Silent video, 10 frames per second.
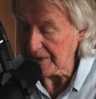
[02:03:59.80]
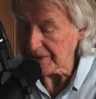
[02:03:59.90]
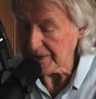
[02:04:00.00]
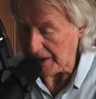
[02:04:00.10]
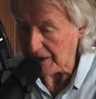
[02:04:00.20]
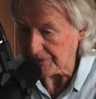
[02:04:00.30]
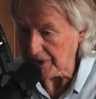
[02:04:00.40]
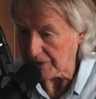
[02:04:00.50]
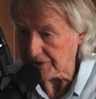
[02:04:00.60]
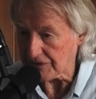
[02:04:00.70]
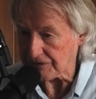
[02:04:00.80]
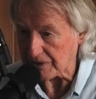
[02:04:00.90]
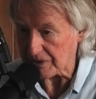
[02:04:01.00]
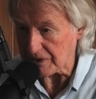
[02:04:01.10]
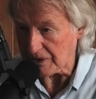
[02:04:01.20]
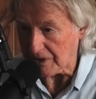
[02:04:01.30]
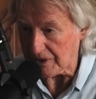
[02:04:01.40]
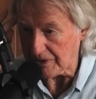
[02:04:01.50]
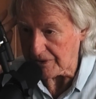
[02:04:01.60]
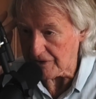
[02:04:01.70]
yeah, yeah, different,
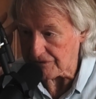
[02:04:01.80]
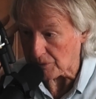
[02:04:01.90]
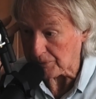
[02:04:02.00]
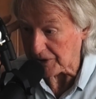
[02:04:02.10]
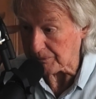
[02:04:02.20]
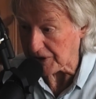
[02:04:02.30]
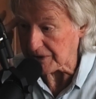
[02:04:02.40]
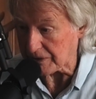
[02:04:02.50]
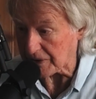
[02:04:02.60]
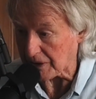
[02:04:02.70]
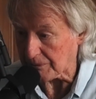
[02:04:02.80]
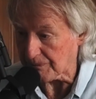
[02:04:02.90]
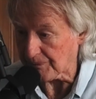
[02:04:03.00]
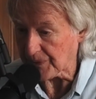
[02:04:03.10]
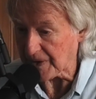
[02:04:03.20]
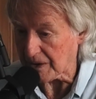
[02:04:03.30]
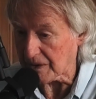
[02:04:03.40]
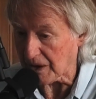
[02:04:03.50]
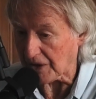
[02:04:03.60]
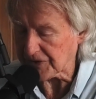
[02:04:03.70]
different. But mm. but um,
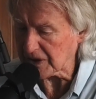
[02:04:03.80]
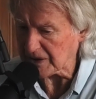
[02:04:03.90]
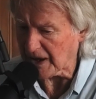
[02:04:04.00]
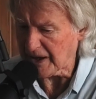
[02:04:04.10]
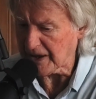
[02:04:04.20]
I think they